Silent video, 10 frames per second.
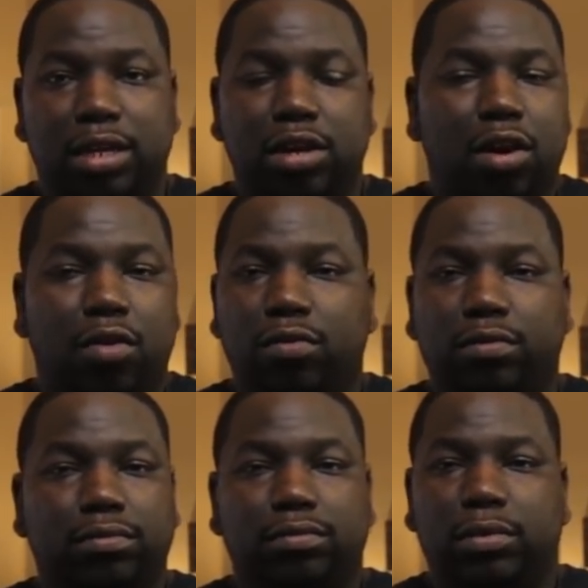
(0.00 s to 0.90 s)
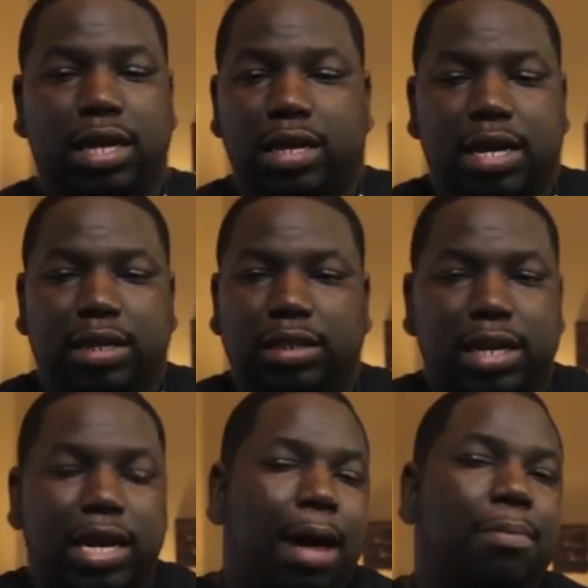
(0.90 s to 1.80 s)
you know,
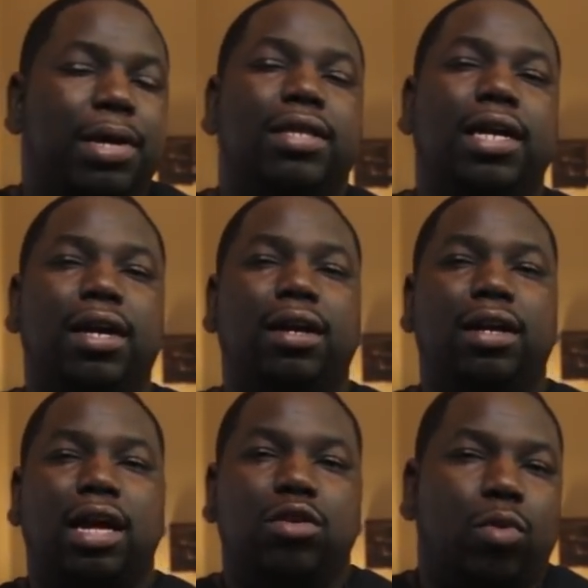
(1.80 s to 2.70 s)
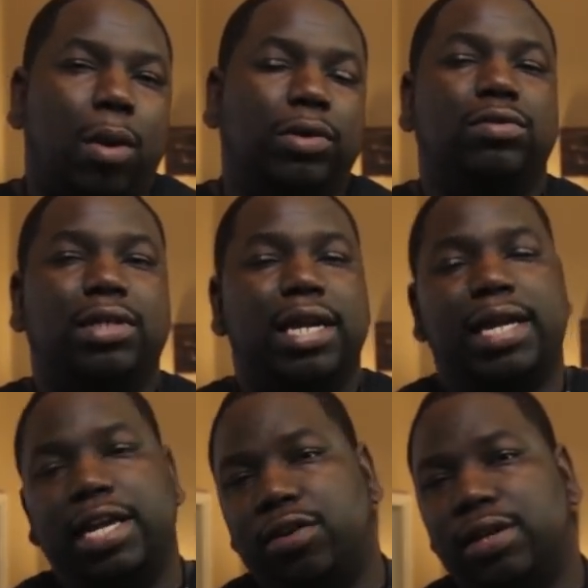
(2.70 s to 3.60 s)
and not be there. Why would you
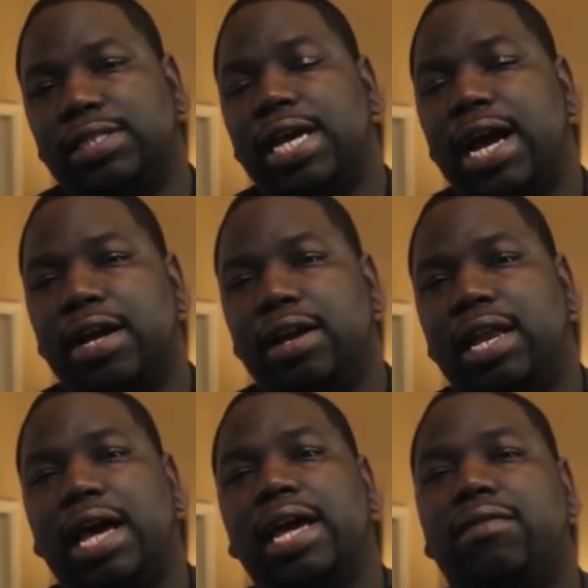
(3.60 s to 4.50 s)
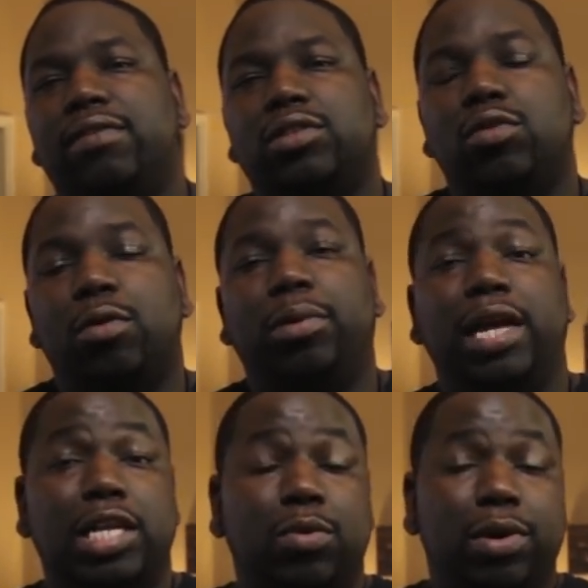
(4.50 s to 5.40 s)
dedicate your entire life to a
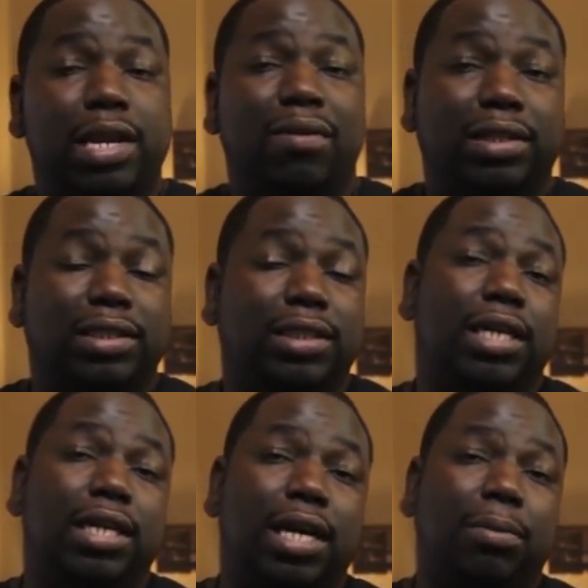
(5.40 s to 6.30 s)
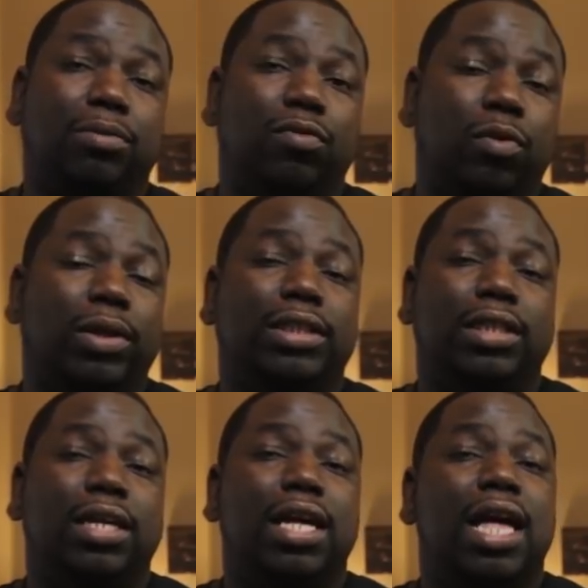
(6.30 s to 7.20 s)
plan you would never see come to
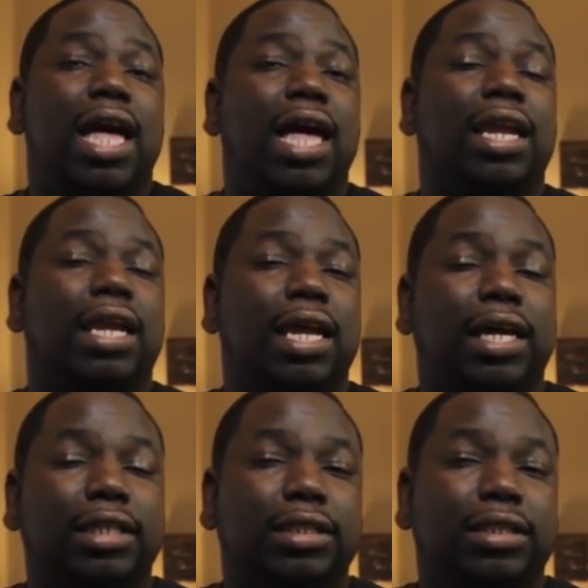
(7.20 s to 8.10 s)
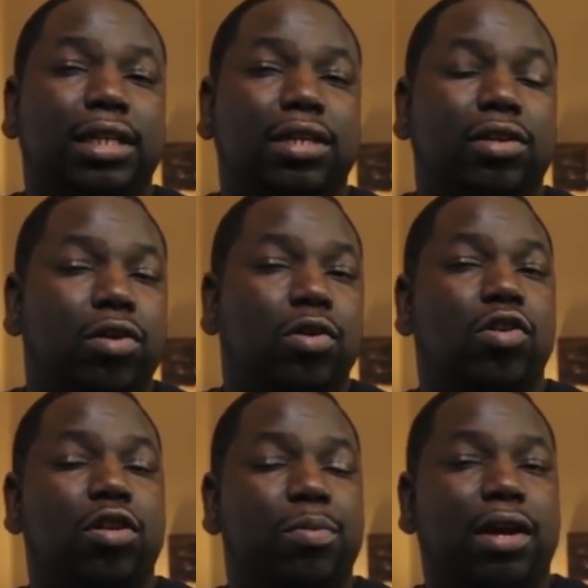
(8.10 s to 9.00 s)
fruition unless you know
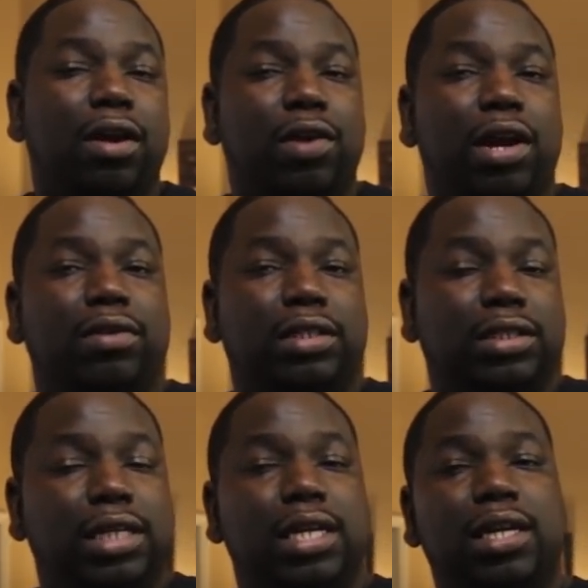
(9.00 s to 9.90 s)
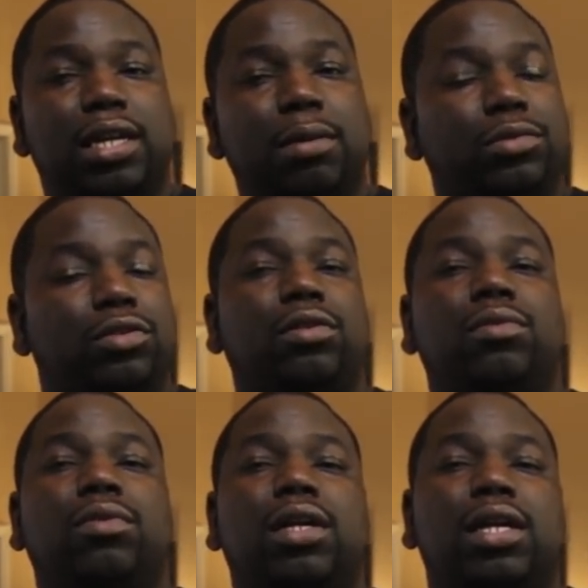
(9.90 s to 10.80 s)
you're going to be around to see it come
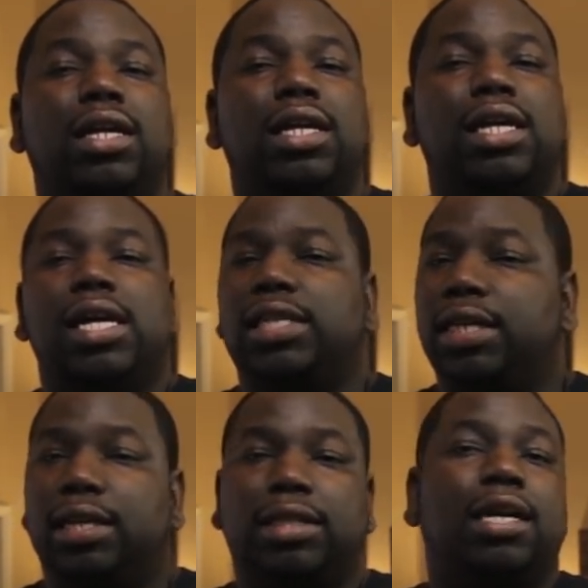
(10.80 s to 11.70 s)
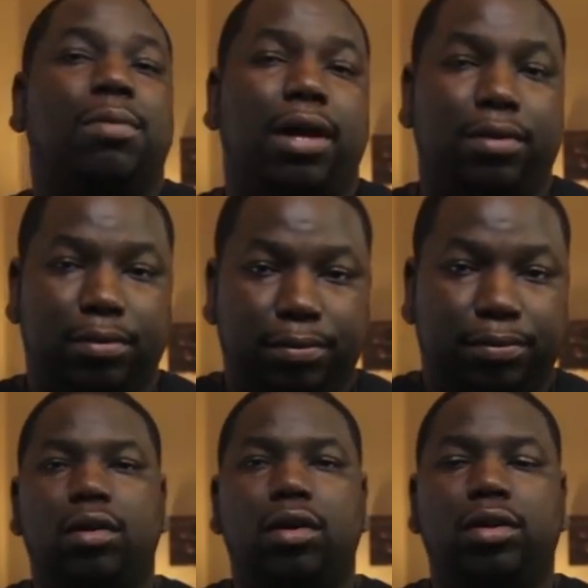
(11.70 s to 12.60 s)
true? Something to think about.
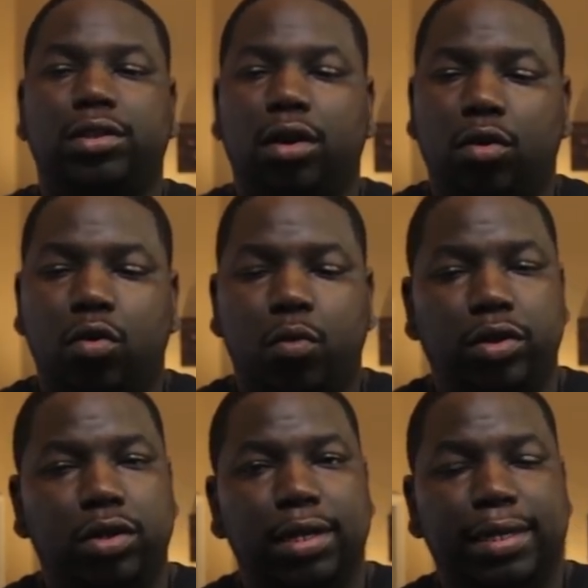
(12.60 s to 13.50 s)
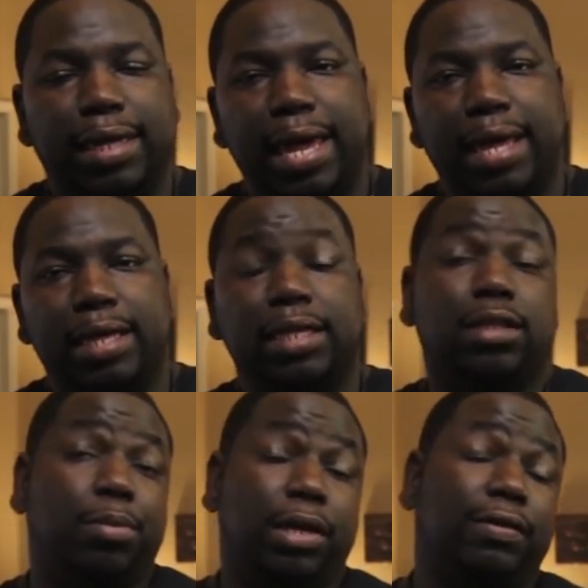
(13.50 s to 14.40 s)
Also, when you look at
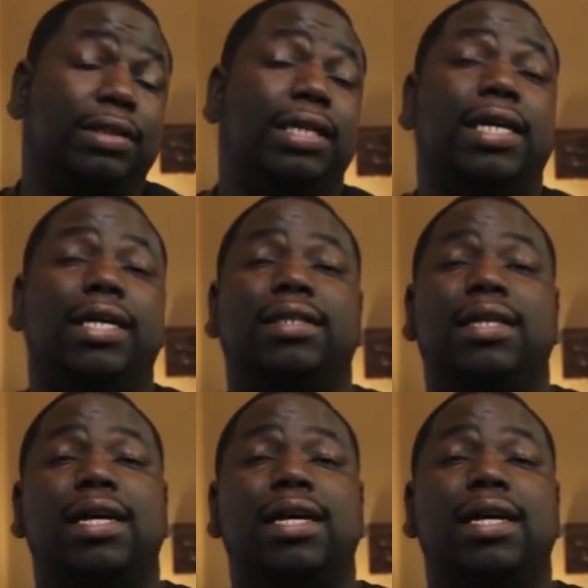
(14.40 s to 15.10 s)
the Book of the Dead,